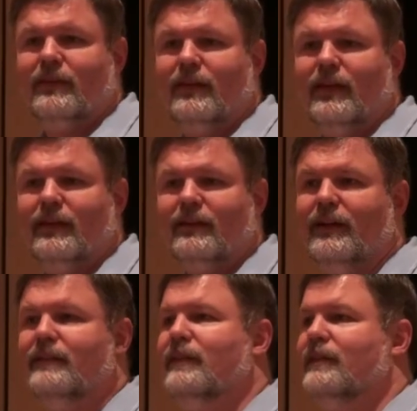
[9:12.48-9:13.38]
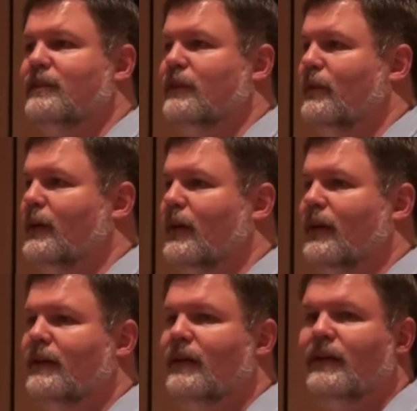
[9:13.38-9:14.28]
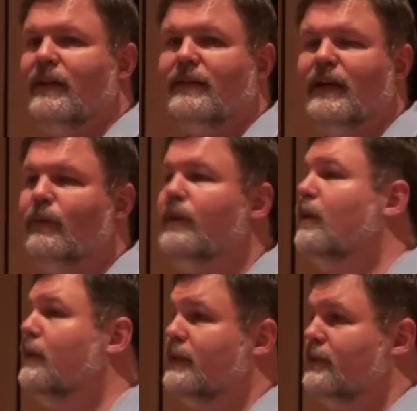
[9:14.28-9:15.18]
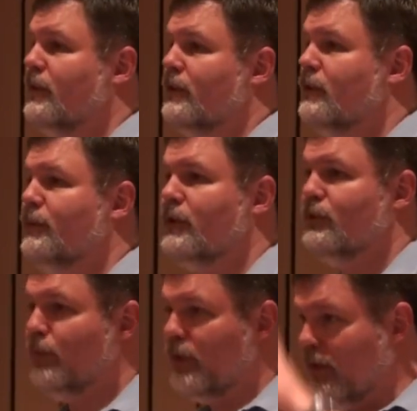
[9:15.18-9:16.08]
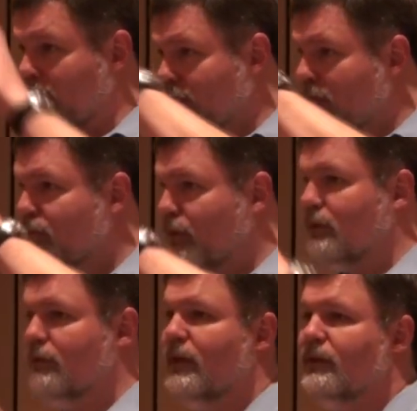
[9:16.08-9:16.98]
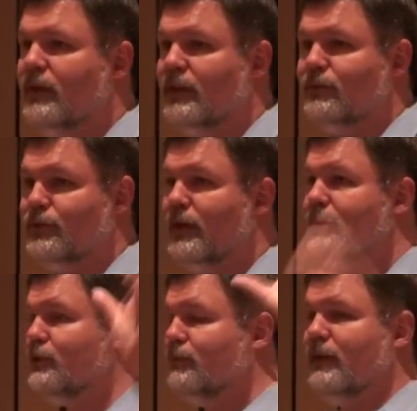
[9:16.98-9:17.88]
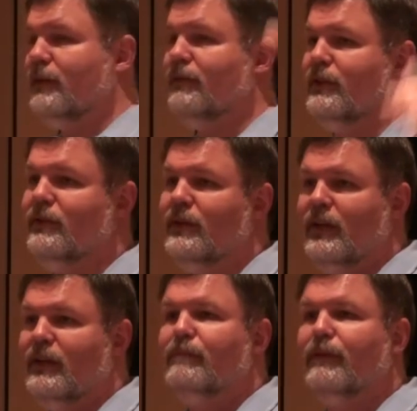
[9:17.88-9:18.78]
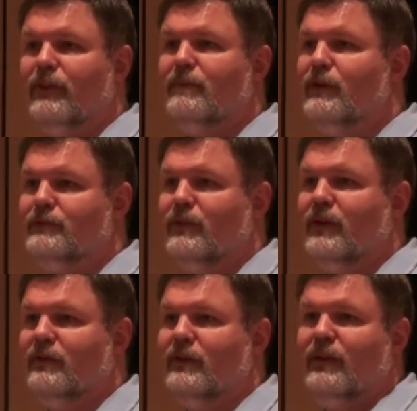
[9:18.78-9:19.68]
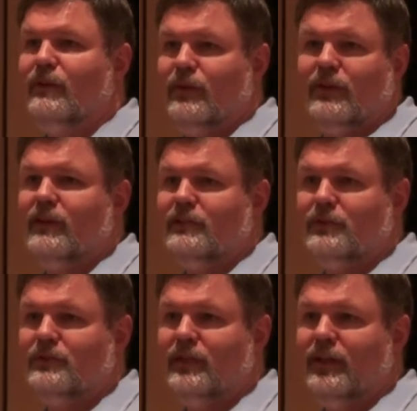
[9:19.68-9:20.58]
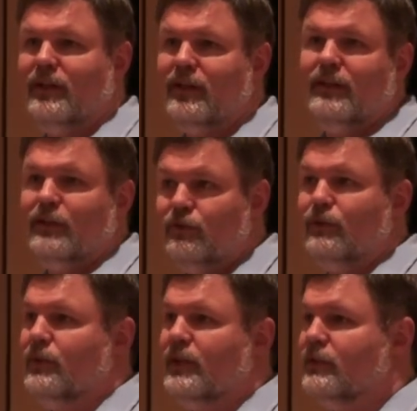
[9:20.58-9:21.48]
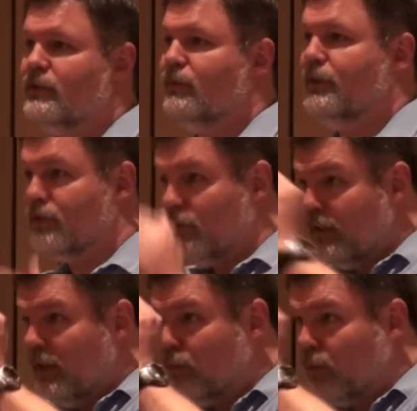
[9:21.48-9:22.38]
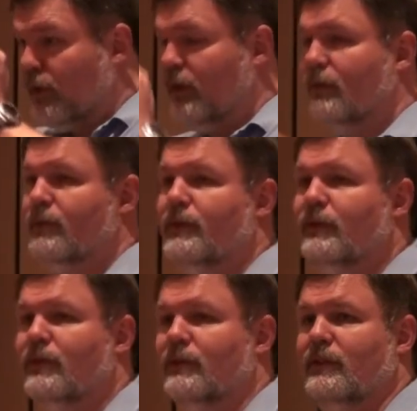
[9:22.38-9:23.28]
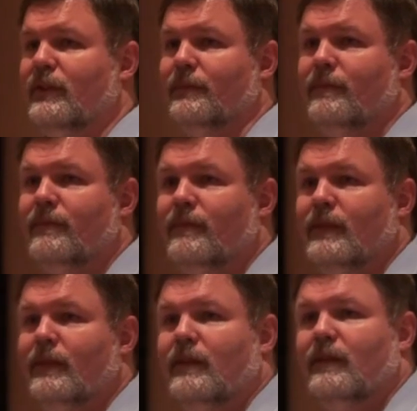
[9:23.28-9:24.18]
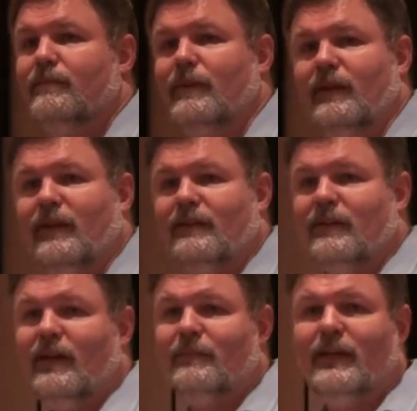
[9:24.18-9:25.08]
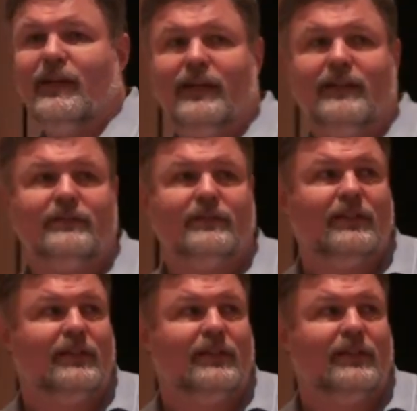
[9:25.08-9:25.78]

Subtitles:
and ideas that are going on that we don't necessarily do because we are multi-value guys. We try to expand our view, but for the most part, when our customers say, do this, we just keep working on what we're being told to do. But Tom has